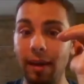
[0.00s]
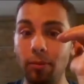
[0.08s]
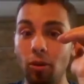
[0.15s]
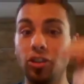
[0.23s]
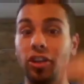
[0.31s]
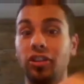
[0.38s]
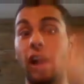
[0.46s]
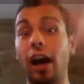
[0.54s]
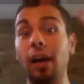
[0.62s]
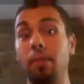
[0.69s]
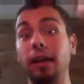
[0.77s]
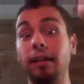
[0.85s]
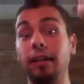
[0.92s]
not just
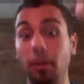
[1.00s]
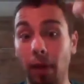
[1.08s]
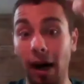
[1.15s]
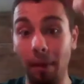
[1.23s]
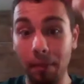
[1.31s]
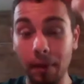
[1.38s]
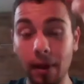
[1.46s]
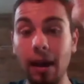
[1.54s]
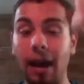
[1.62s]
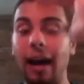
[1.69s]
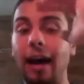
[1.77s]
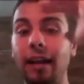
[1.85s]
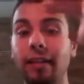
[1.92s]
hyping them up
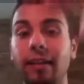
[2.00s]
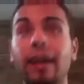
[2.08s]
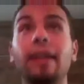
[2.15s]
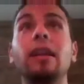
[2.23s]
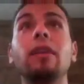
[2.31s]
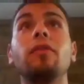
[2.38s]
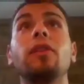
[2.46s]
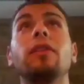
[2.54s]
and then leaving